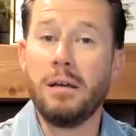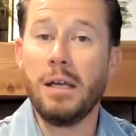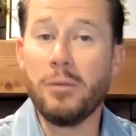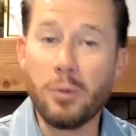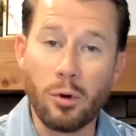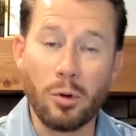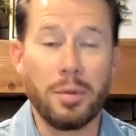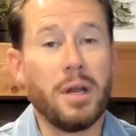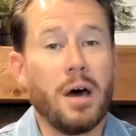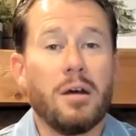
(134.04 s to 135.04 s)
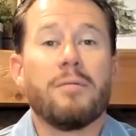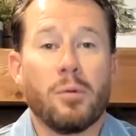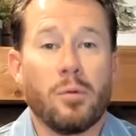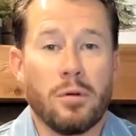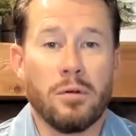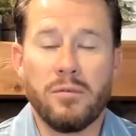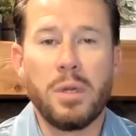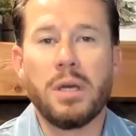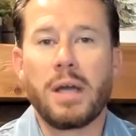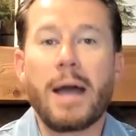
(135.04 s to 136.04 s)
in the world but not of the world, of
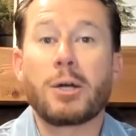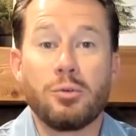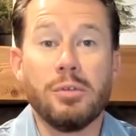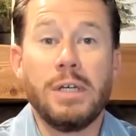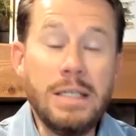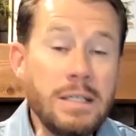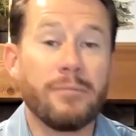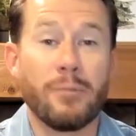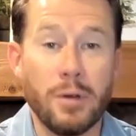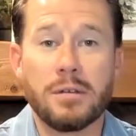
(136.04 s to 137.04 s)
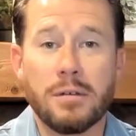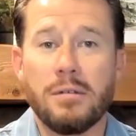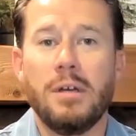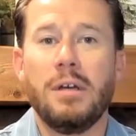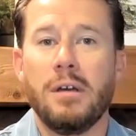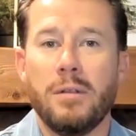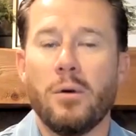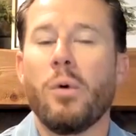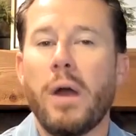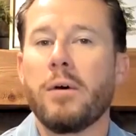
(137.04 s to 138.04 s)
being actually different in the
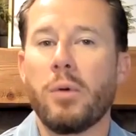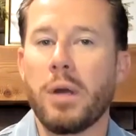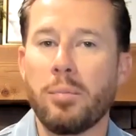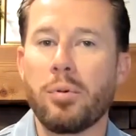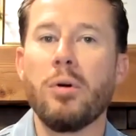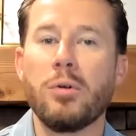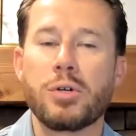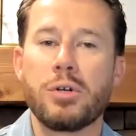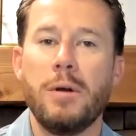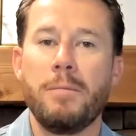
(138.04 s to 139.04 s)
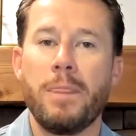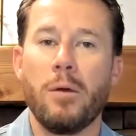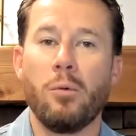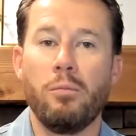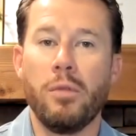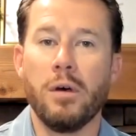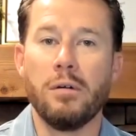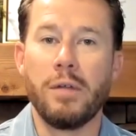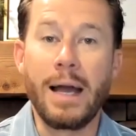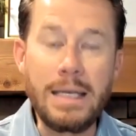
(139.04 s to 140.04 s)
way that we approach the
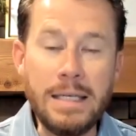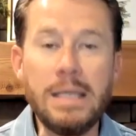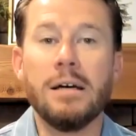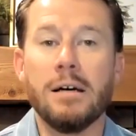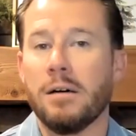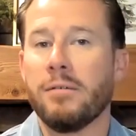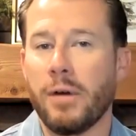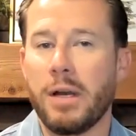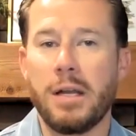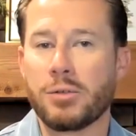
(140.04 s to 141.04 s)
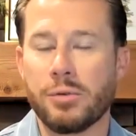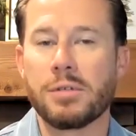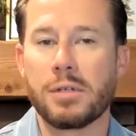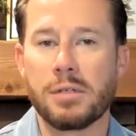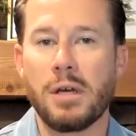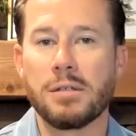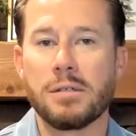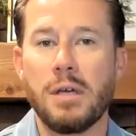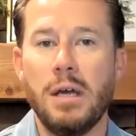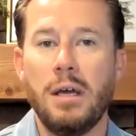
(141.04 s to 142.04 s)
idea of financial success?
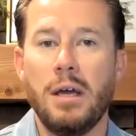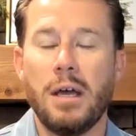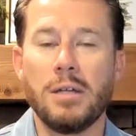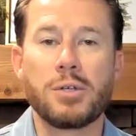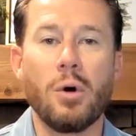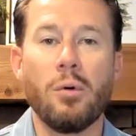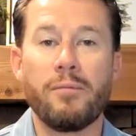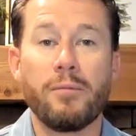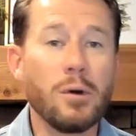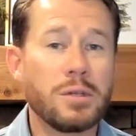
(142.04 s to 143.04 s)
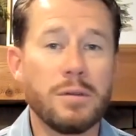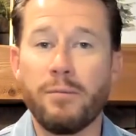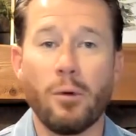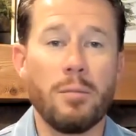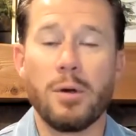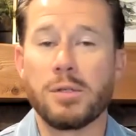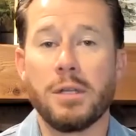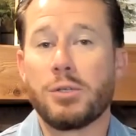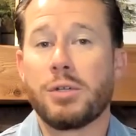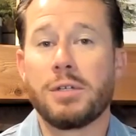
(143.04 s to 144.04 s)
And so first and foremost,
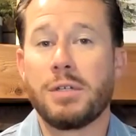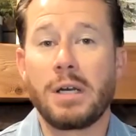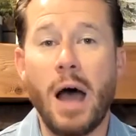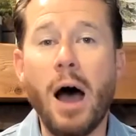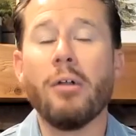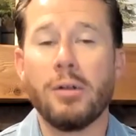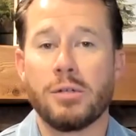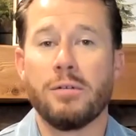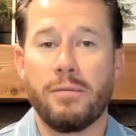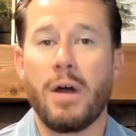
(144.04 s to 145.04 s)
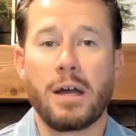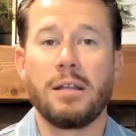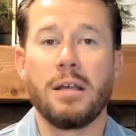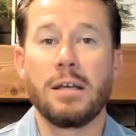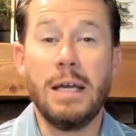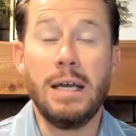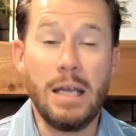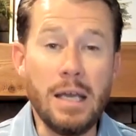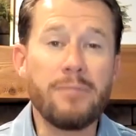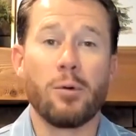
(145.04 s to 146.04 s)
let's just acknowledge the fact that
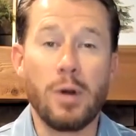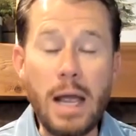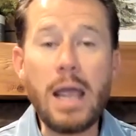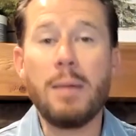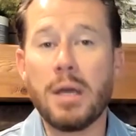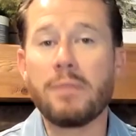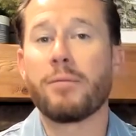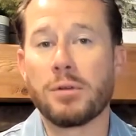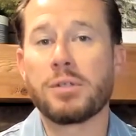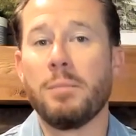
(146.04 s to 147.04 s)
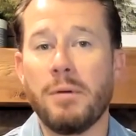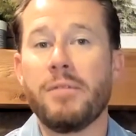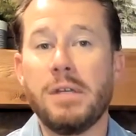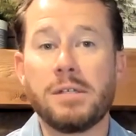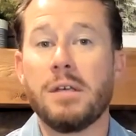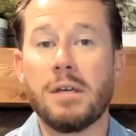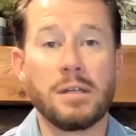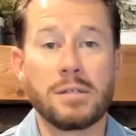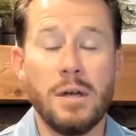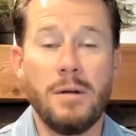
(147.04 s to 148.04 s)
if we're aiming for some of these
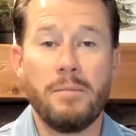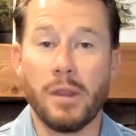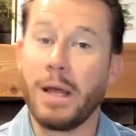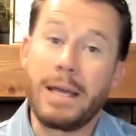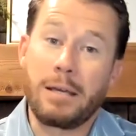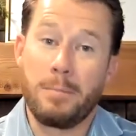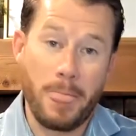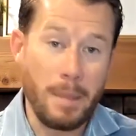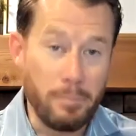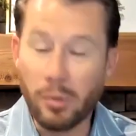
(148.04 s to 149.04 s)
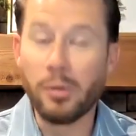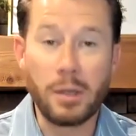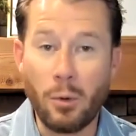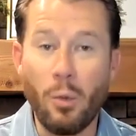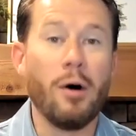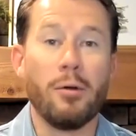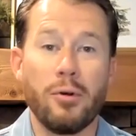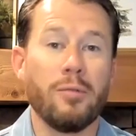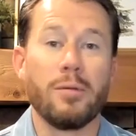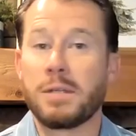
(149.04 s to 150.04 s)
things, like building wealth
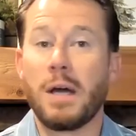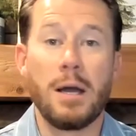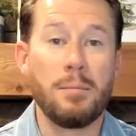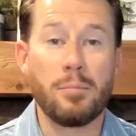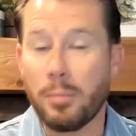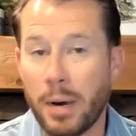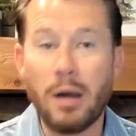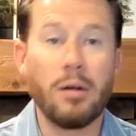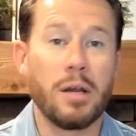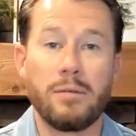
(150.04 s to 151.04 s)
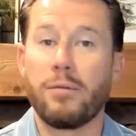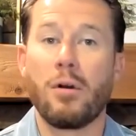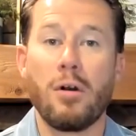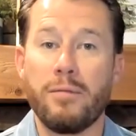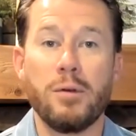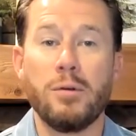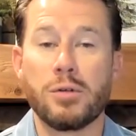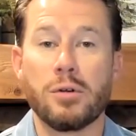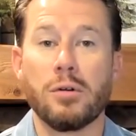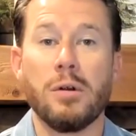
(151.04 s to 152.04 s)
over time, preparing for our
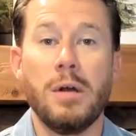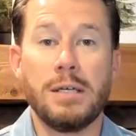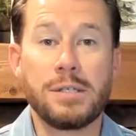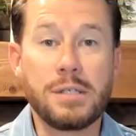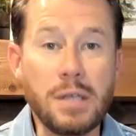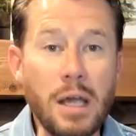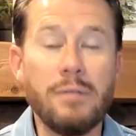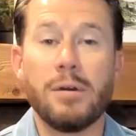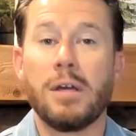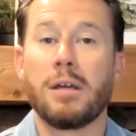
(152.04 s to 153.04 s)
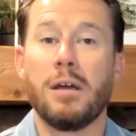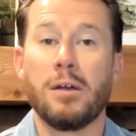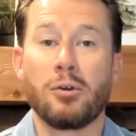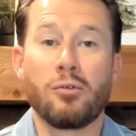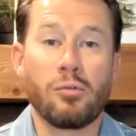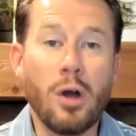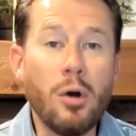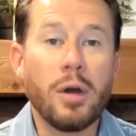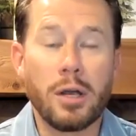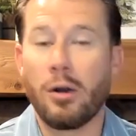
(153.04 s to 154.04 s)
future, saving and
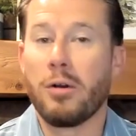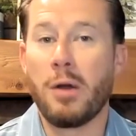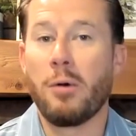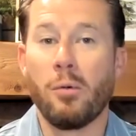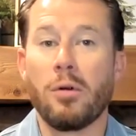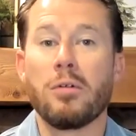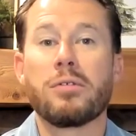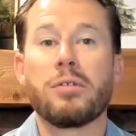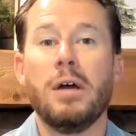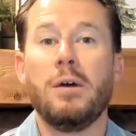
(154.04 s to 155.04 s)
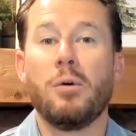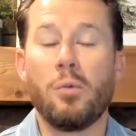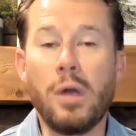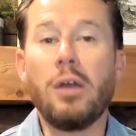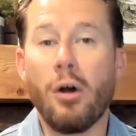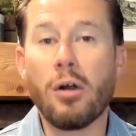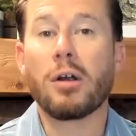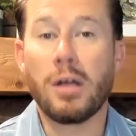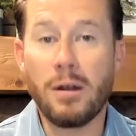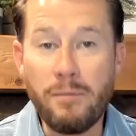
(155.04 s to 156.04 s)
growing our net worth, we are
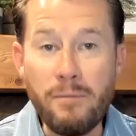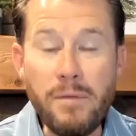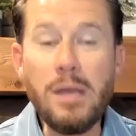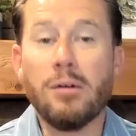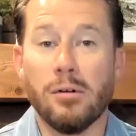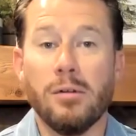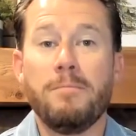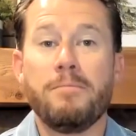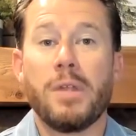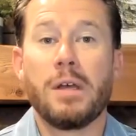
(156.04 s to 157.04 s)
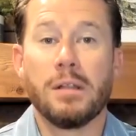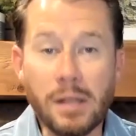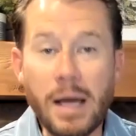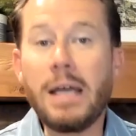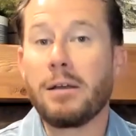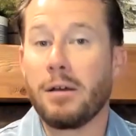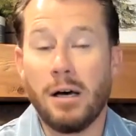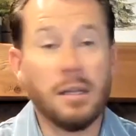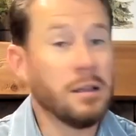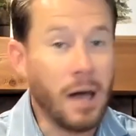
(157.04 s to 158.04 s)
going to feel like
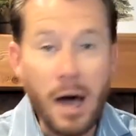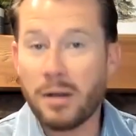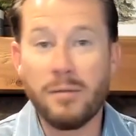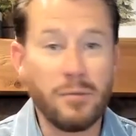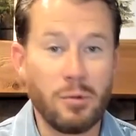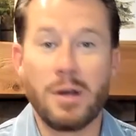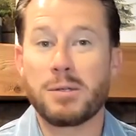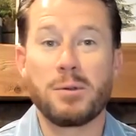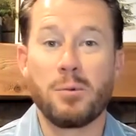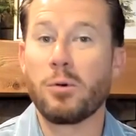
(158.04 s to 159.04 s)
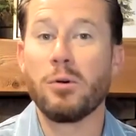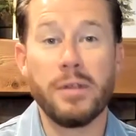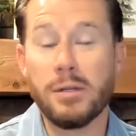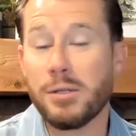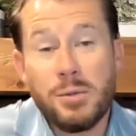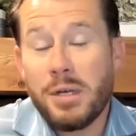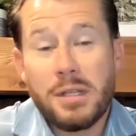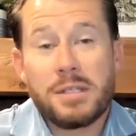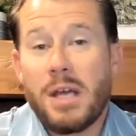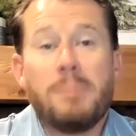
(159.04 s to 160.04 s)
a lot of the rest of the world that is doing the
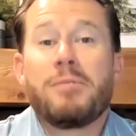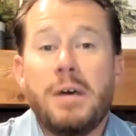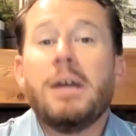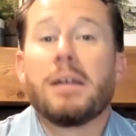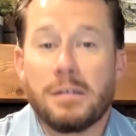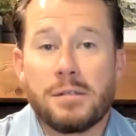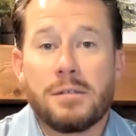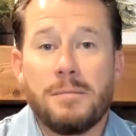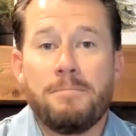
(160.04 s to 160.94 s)
same things.